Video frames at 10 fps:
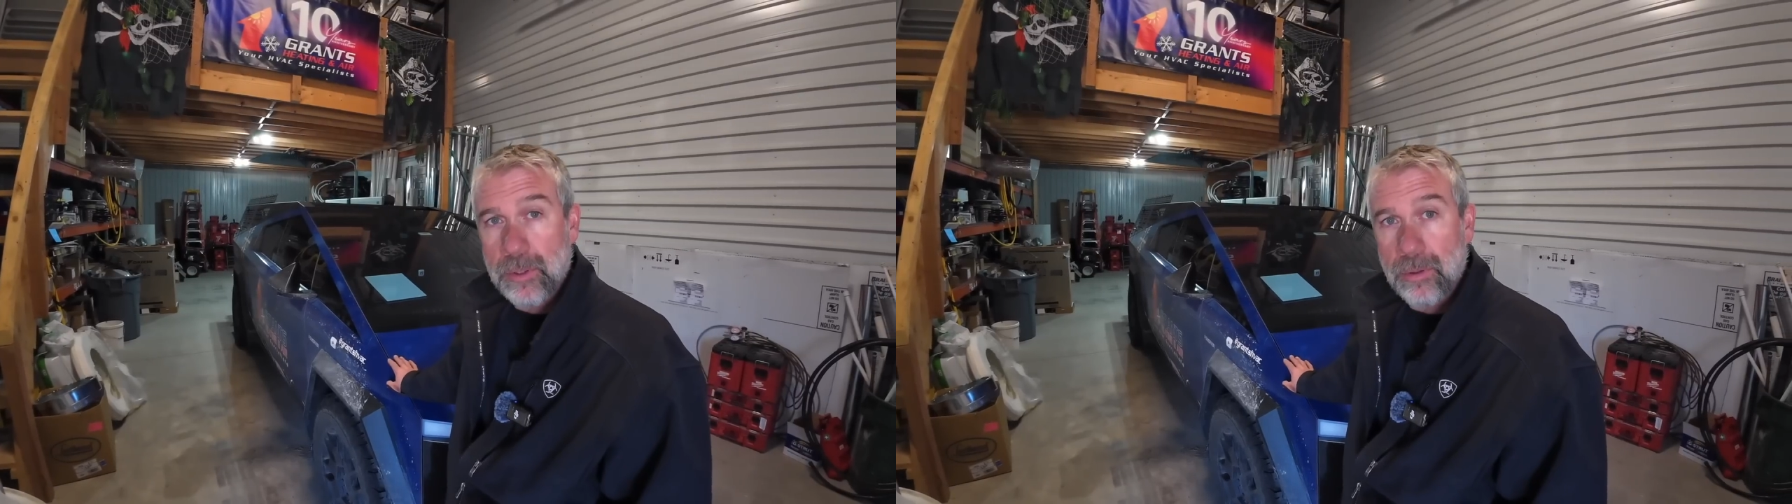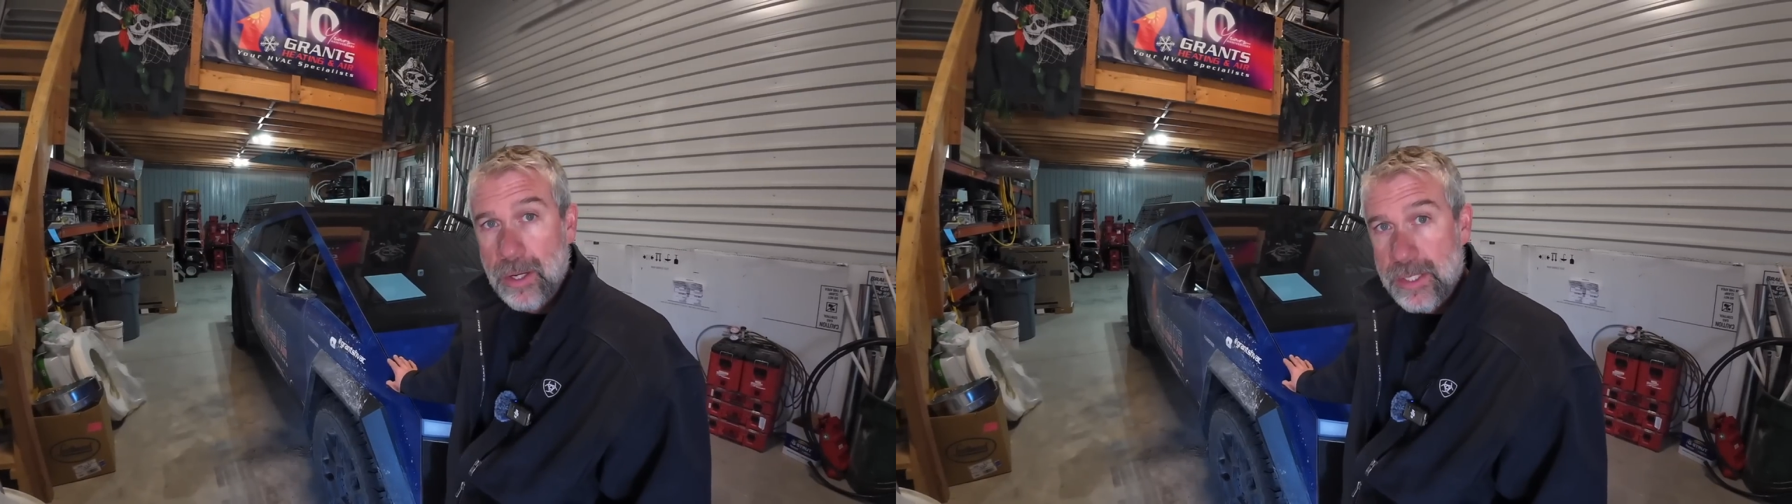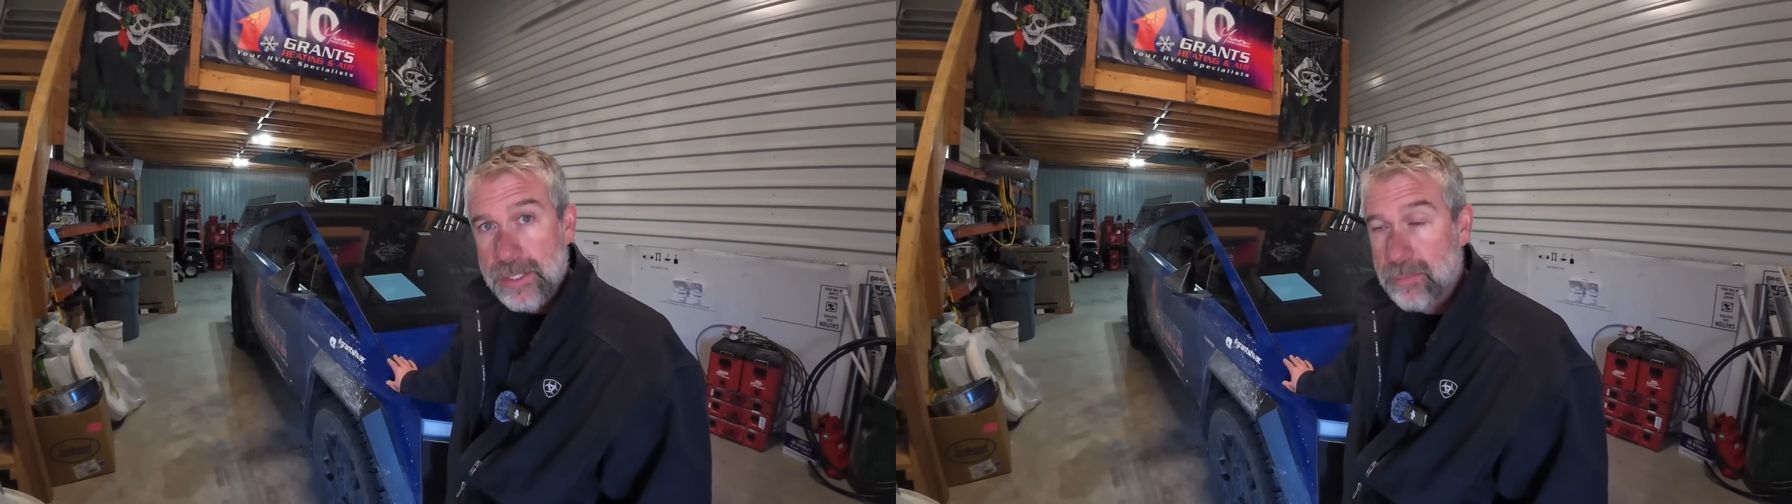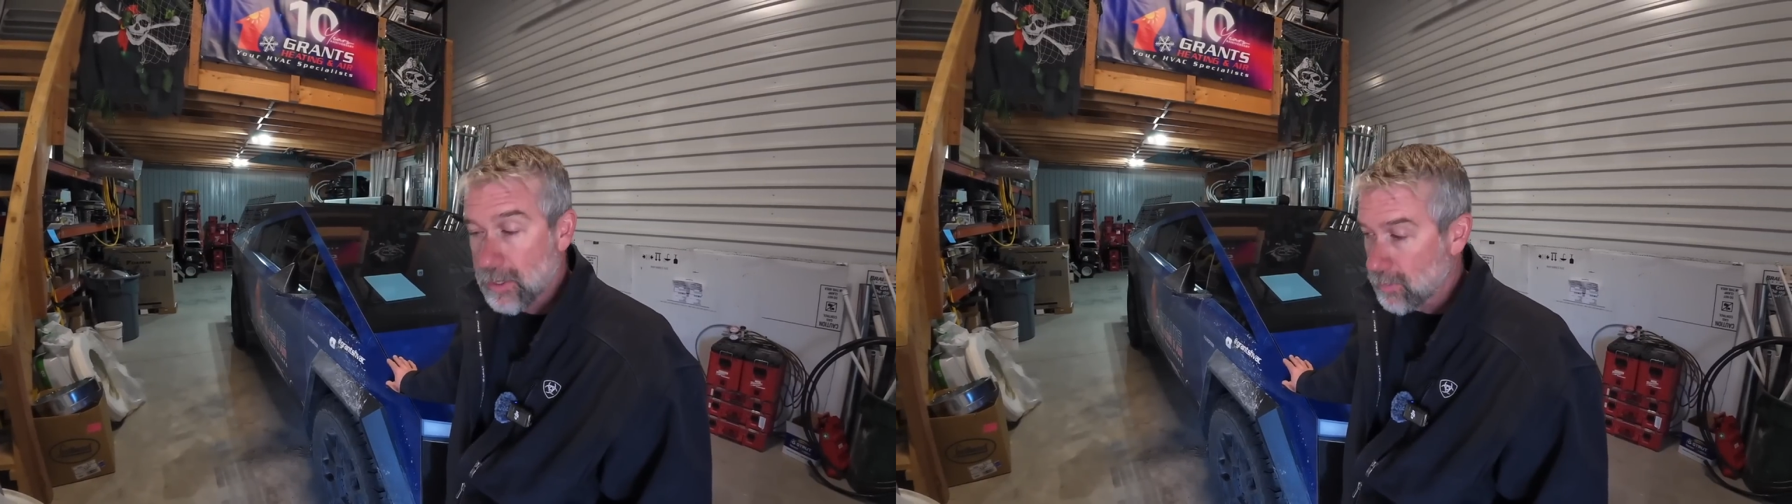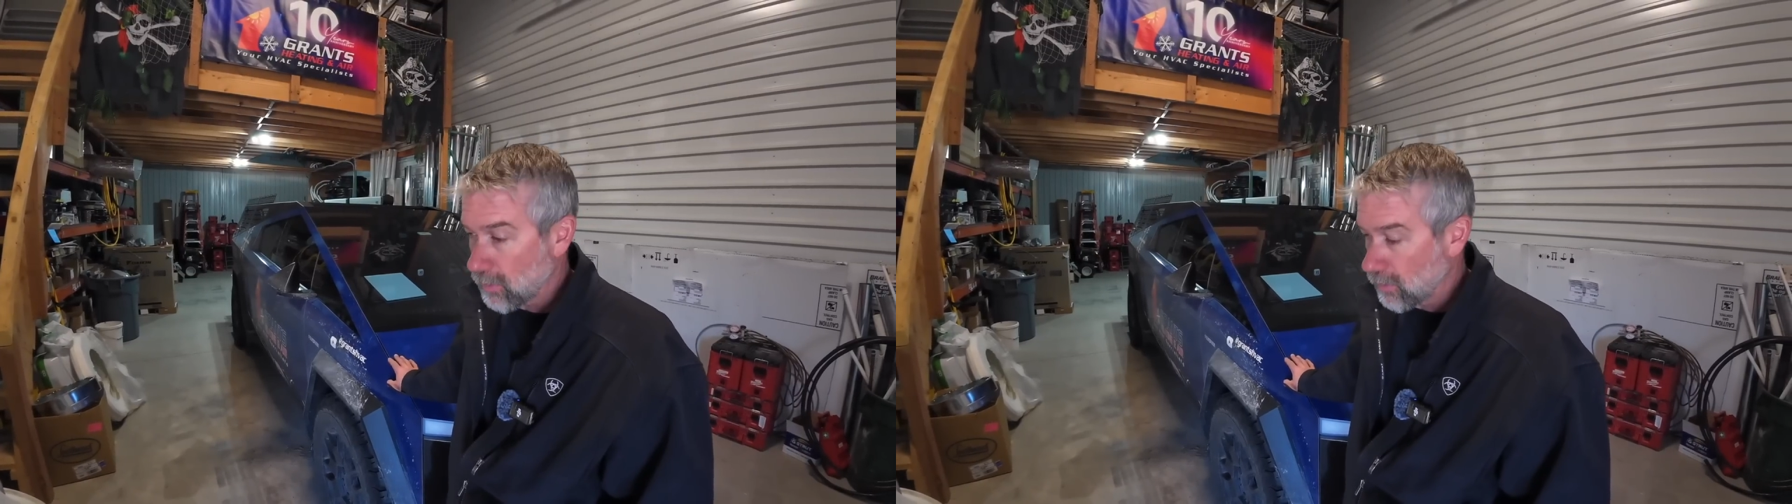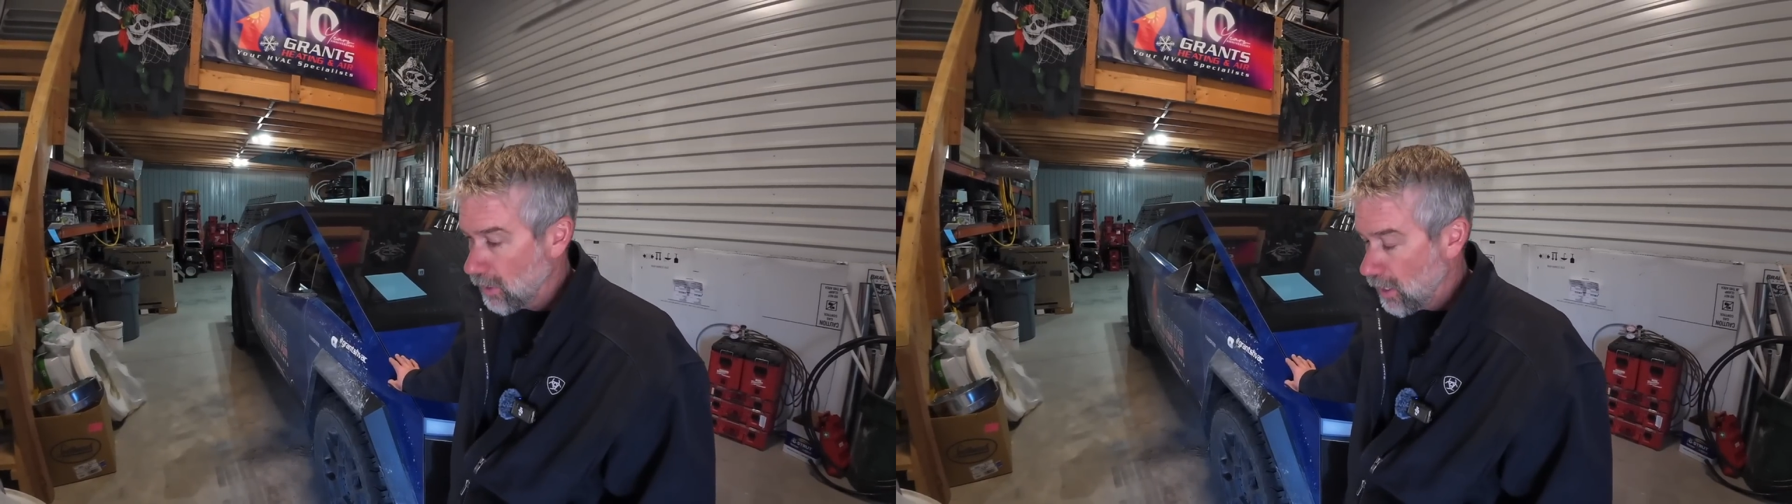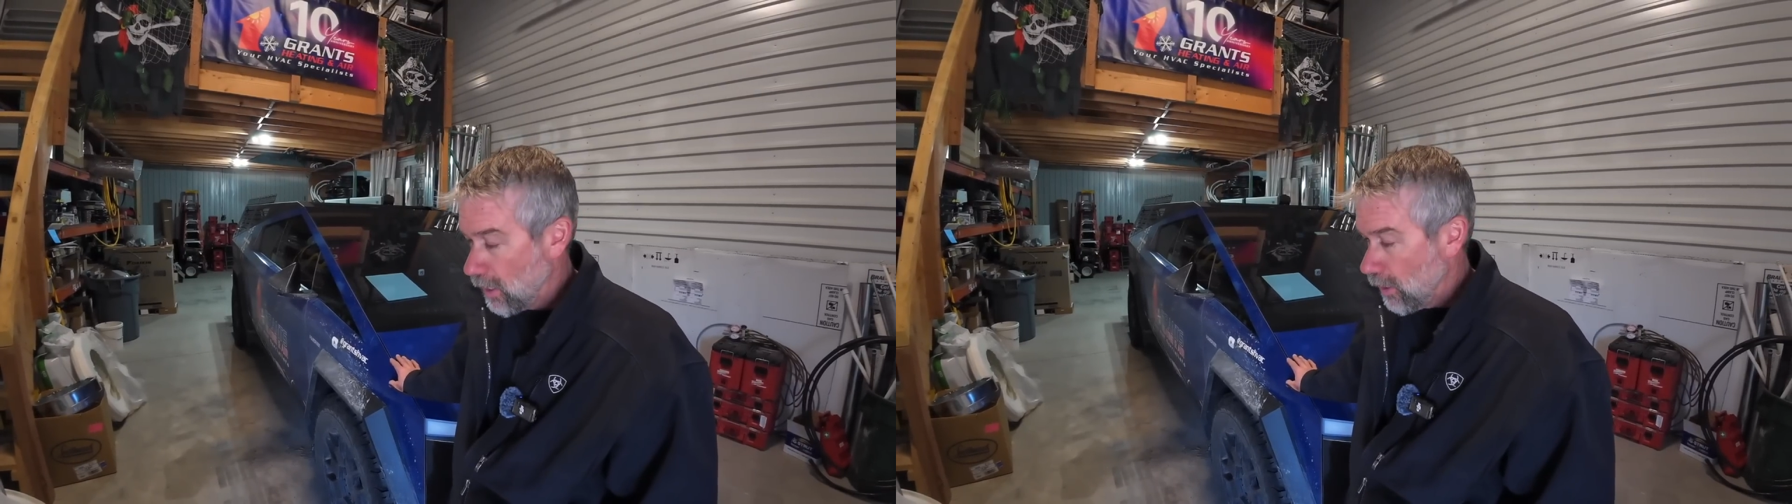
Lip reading: crazy people